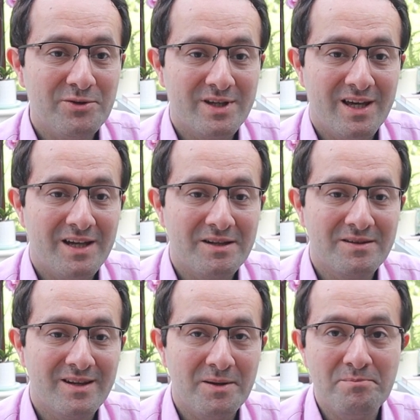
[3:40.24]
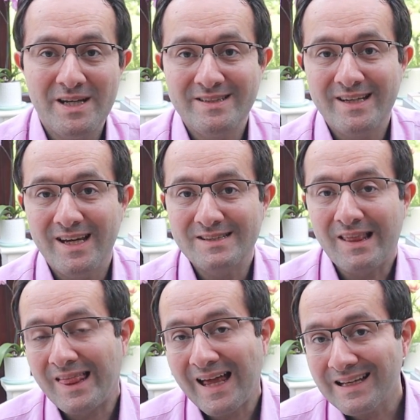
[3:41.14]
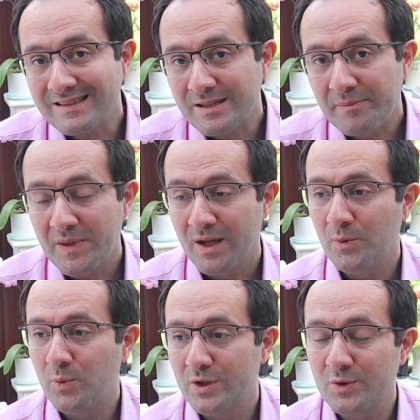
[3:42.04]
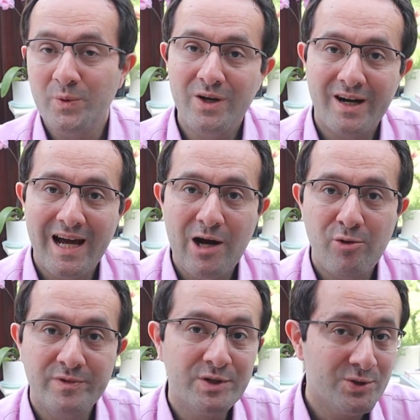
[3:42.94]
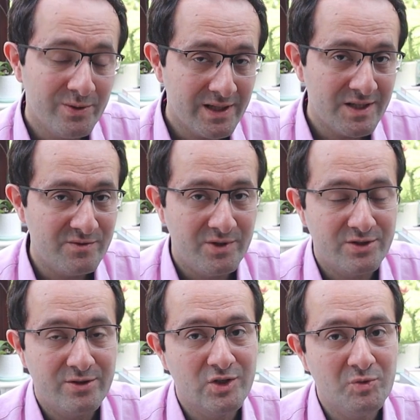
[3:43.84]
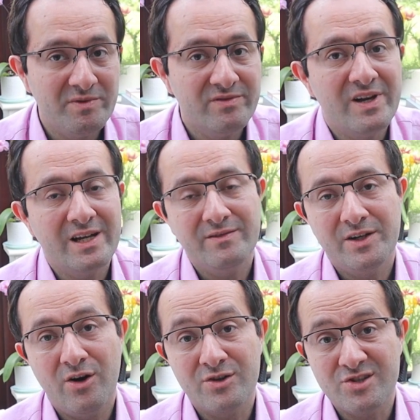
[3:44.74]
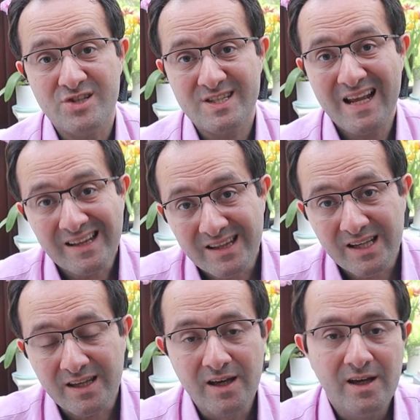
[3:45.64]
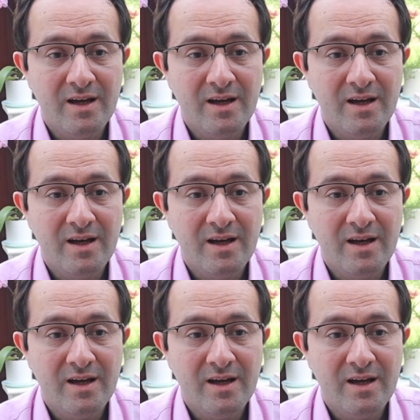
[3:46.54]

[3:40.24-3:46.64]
you can mitigate that. What we are, however, doing is we are trying to be very, very understanding.